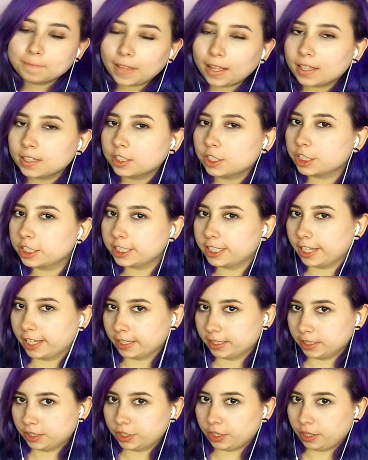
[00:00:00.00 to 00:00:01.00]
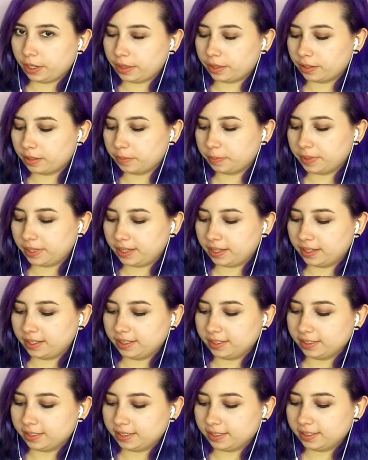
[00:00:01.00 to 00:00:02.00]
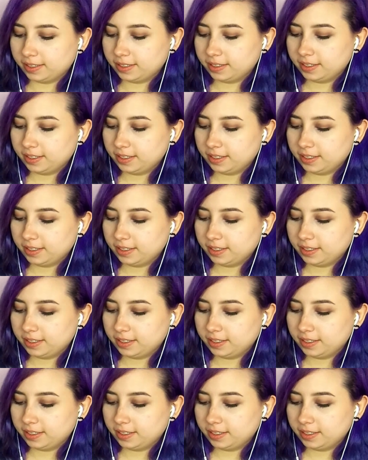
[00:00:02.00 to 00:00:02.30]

understand each other because,